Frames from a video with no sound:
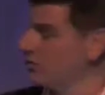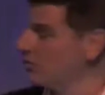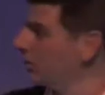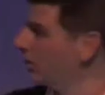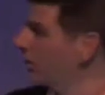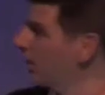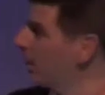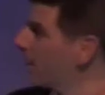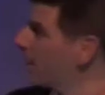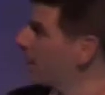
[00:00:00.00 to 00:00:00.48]

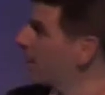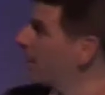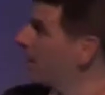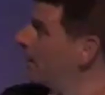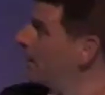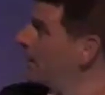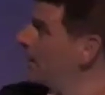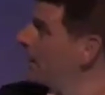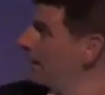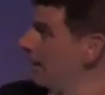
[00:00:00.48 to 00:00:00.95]
Well,
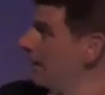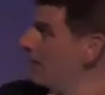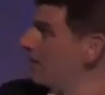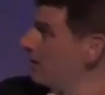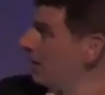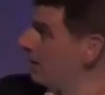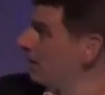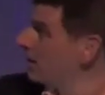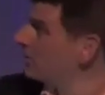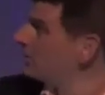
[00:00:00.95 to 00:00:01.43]
in our
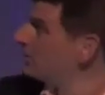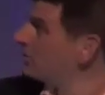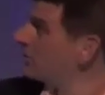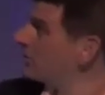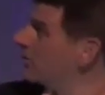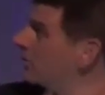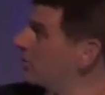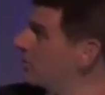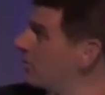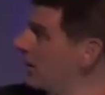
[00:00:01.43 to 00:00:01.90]
case,
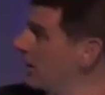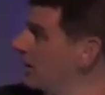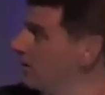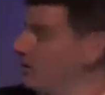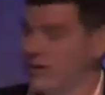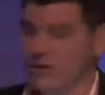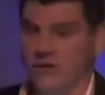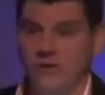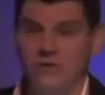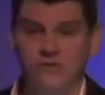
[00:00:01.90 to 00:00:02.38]
it could be any
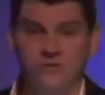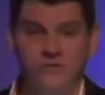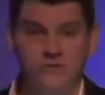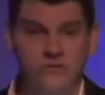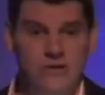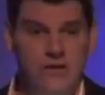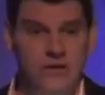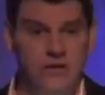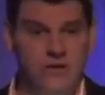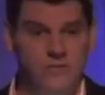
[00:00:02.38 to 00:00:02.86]
one of those
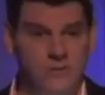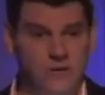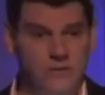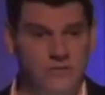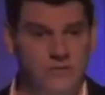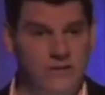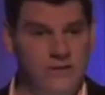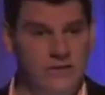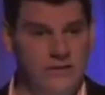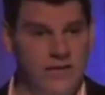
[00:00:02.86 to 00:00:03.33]
three. It could be a
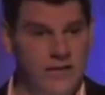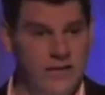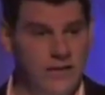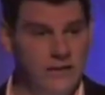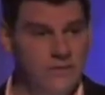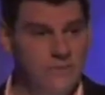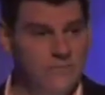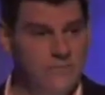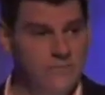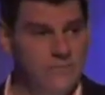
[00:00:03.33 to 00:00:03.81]

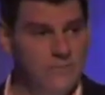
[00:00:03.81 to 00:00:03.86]
retailer.